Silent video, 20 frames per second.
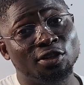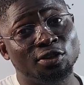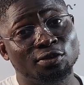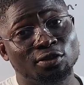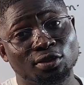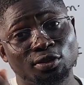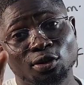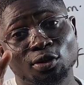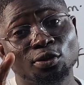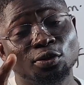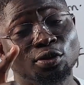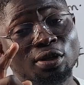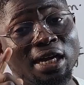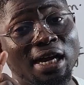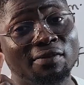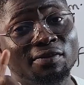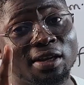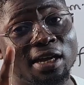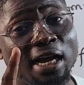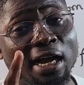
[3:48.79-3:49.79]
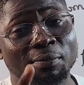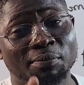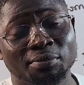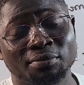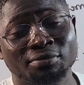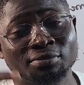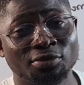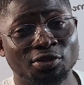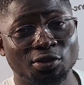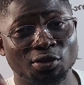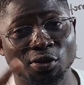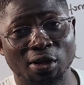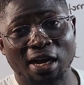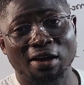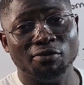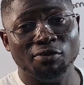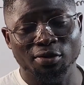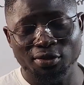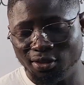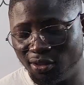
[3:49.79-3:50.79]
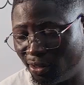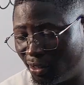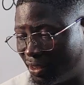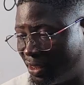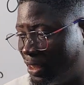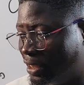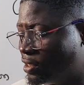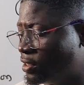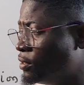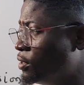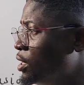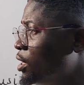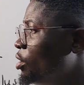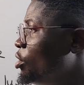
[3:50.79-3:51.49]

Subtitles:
So you have the app, you have what success.